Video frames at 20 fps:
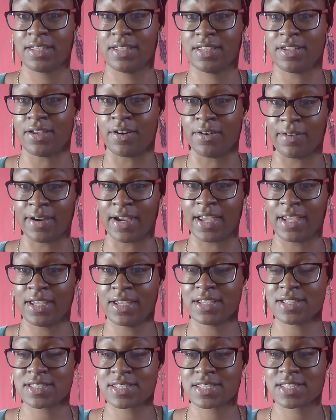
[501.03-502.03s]
All
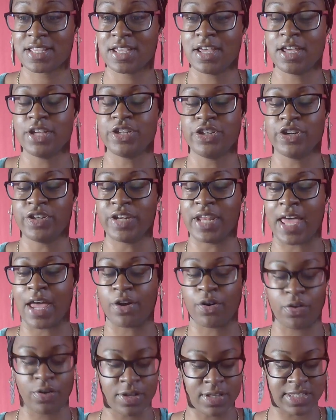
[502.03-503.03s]
right, you're
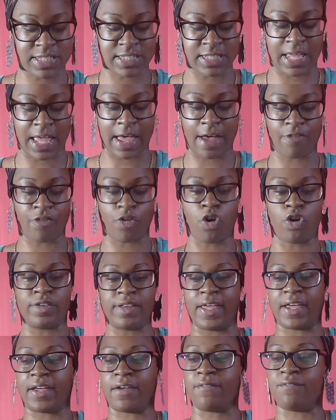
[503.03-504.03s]
not going to have all
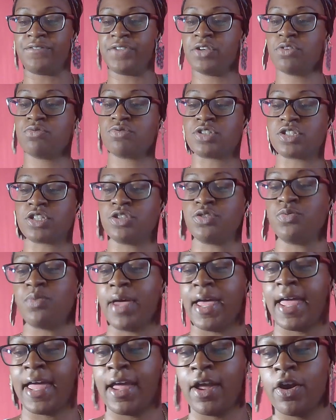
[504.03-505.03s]
that confusion you
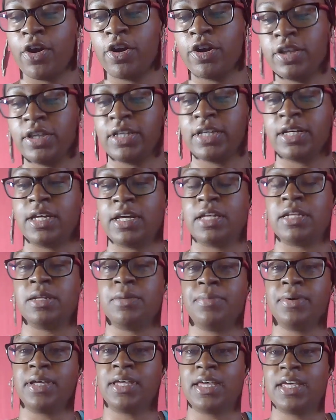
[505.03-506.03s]
had earlier in the
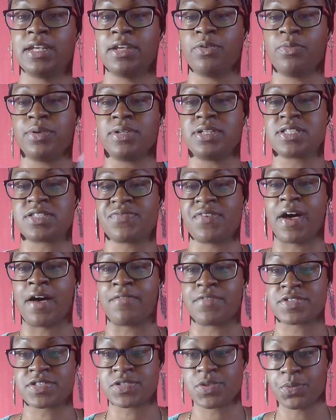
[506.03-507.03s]
beginning with this
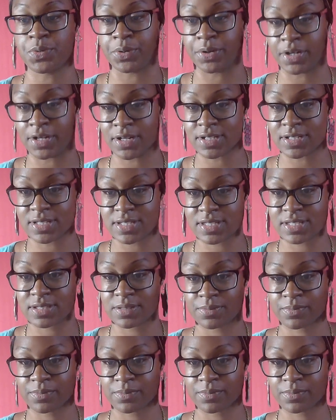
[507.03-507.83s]
Five of Swords.